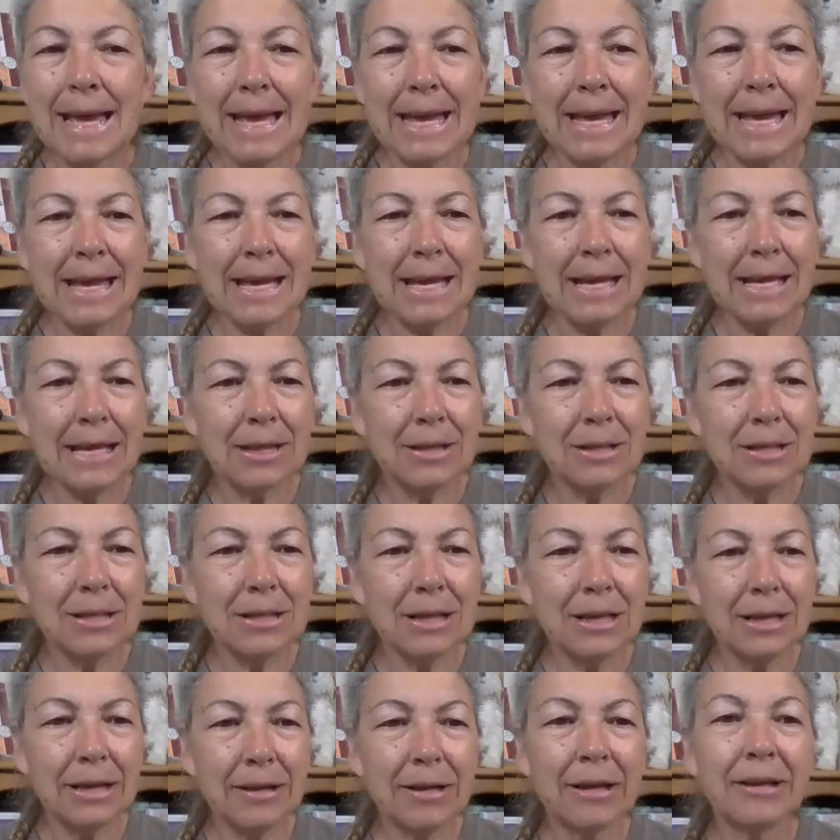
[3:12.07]
And
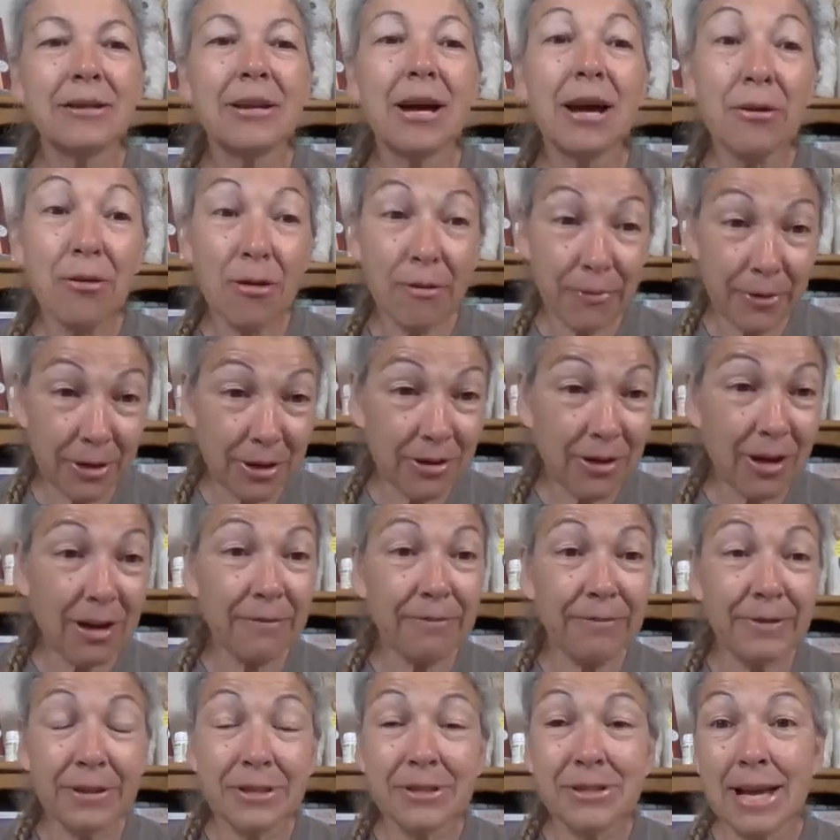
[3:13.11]
not often
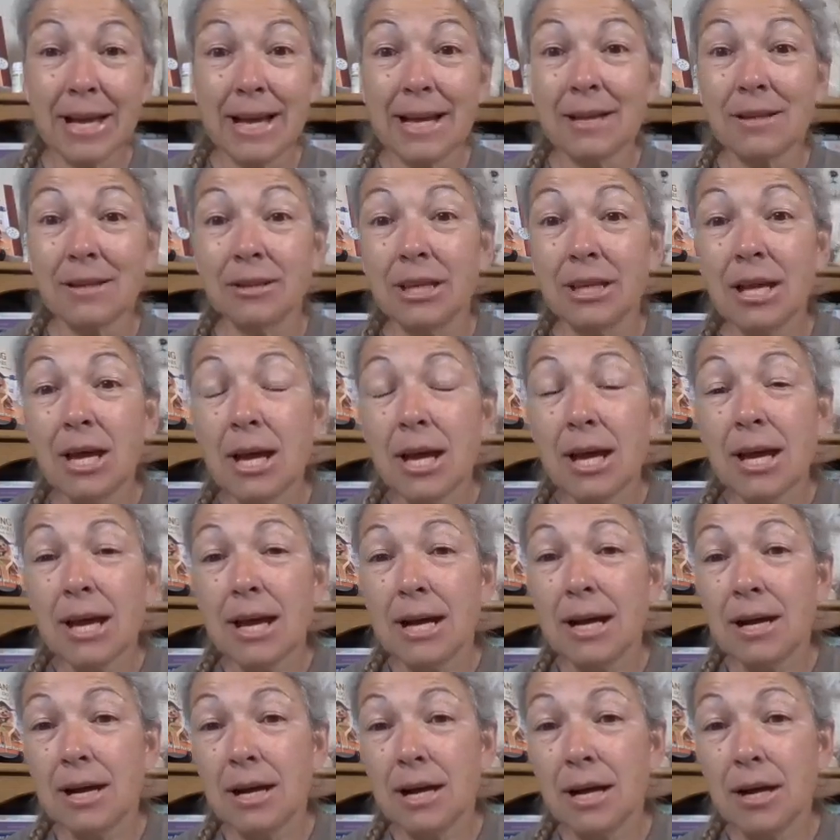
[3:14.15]
enough, exactly.
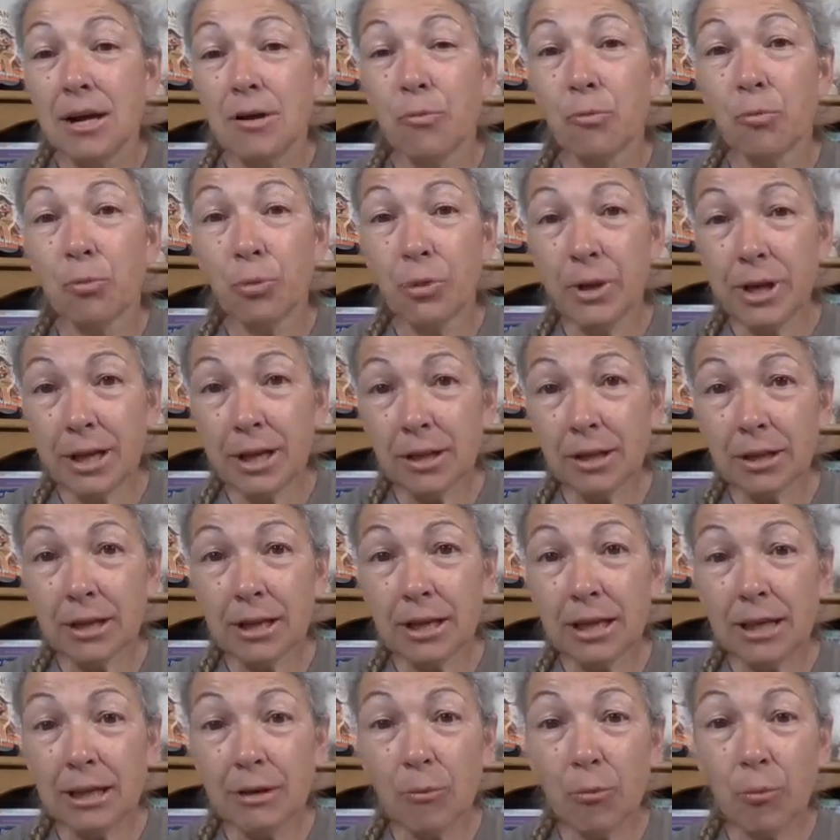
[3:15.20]

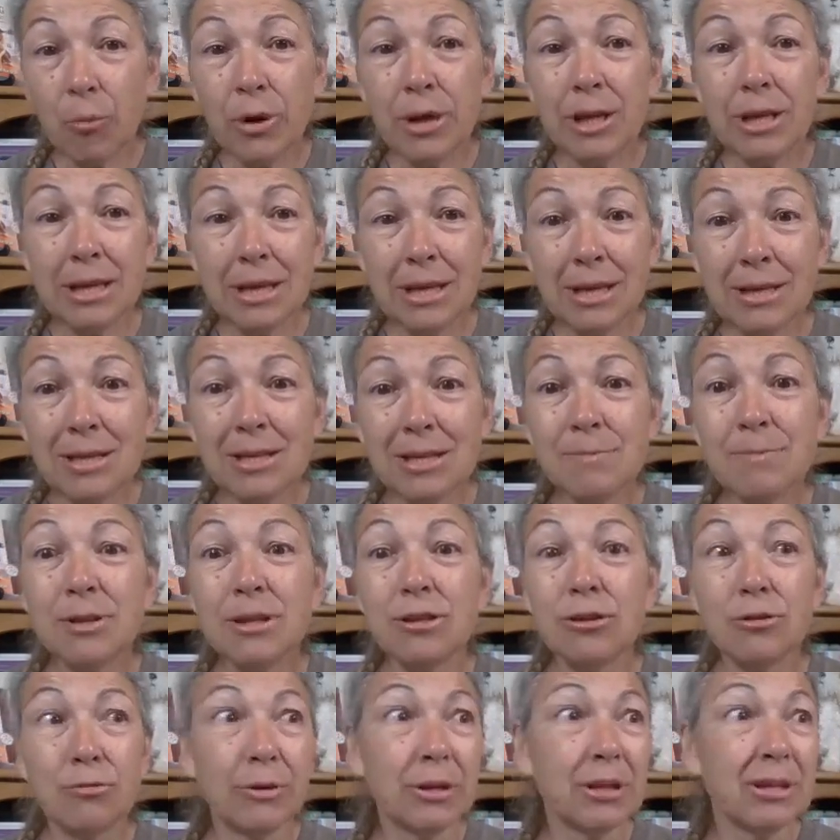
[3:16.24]
Really, we need to be
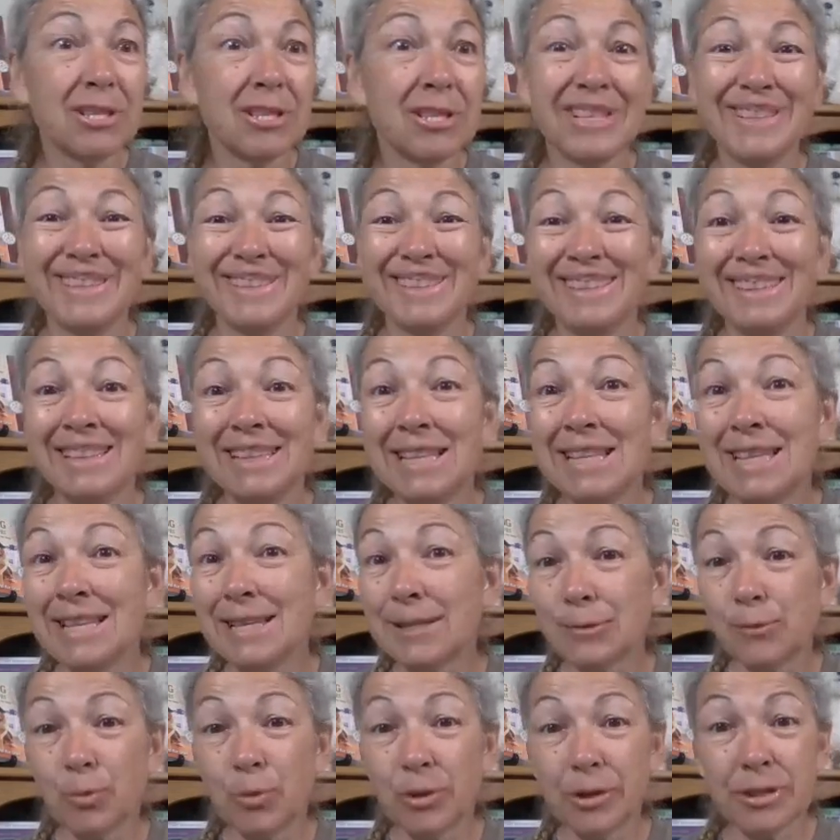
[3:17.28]
doing this at
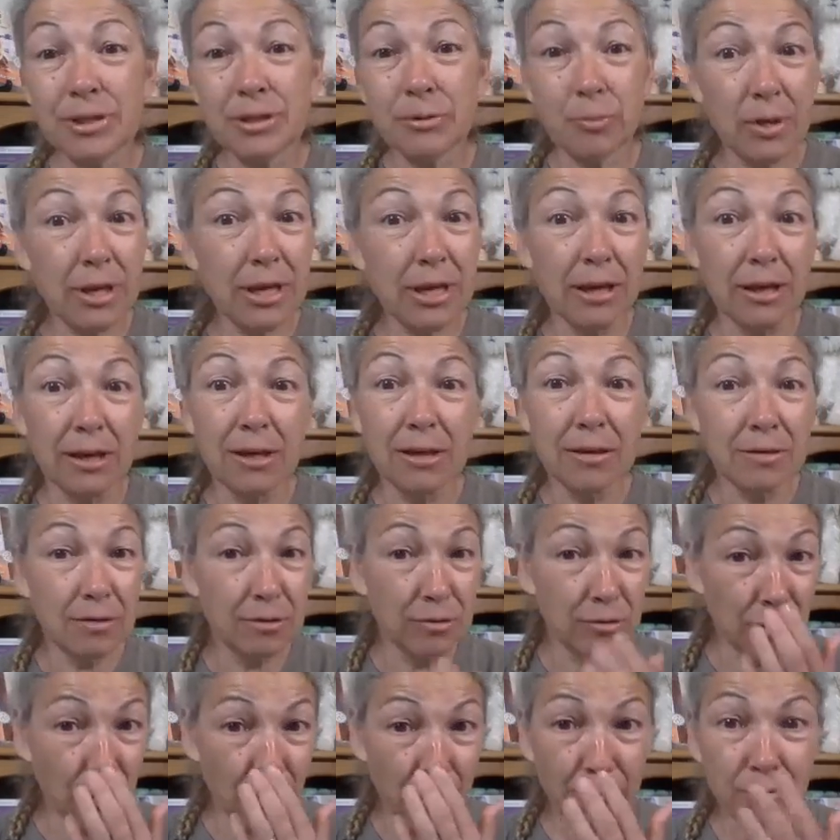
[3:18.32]
least once a week,
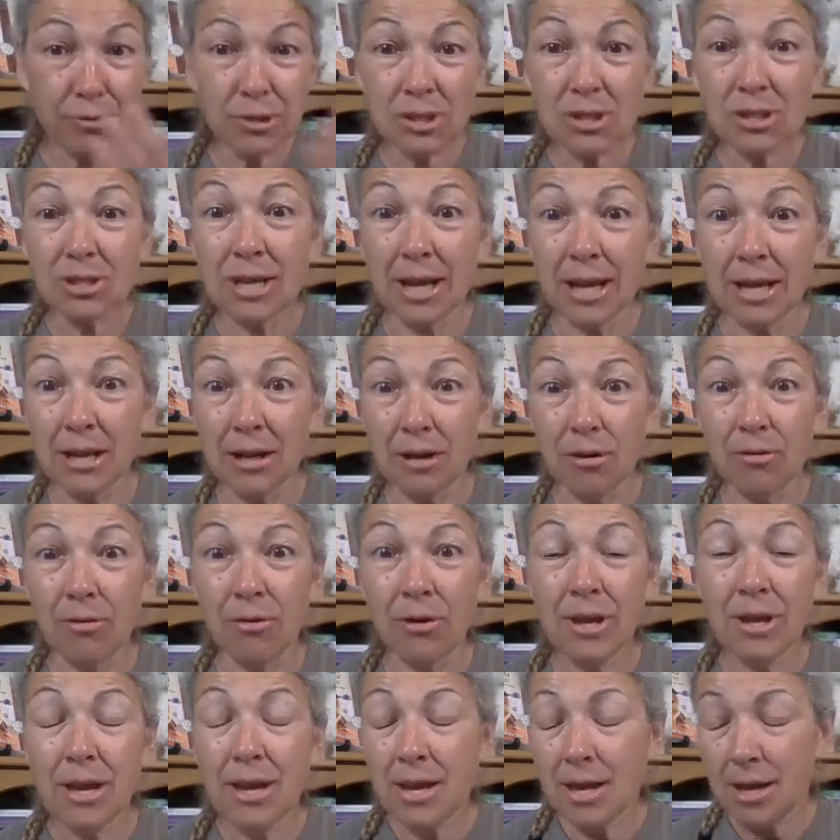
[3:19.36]
nose to tail.
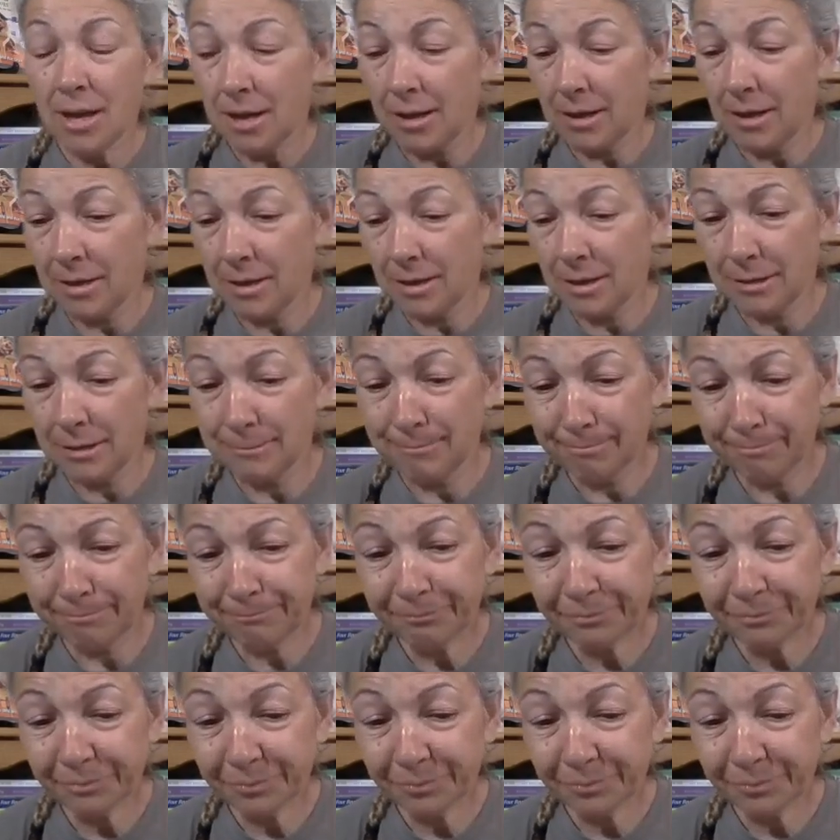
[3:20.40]
For